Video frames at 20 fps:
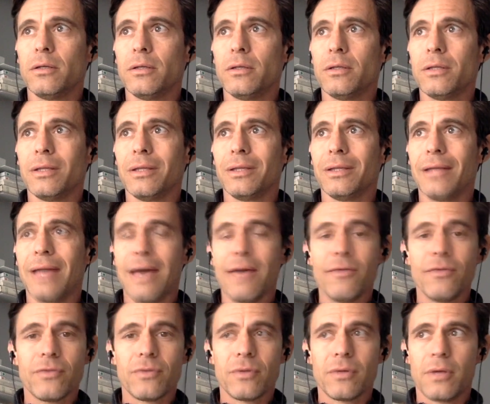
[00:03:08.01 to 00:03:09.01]
the
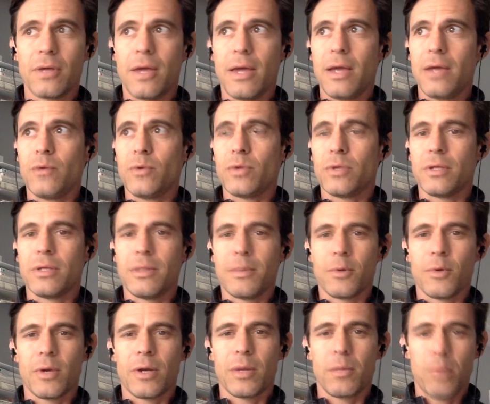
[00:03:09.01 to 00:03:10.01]
left and with the
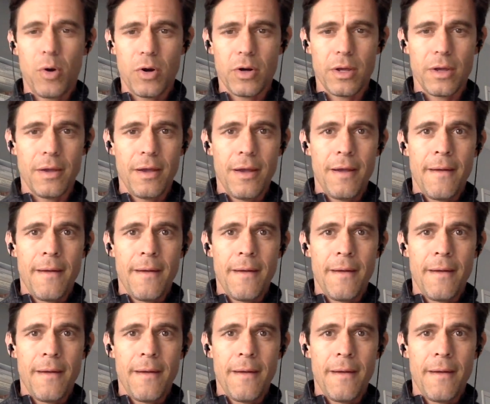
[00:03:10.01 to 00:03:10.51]
Democratic Party.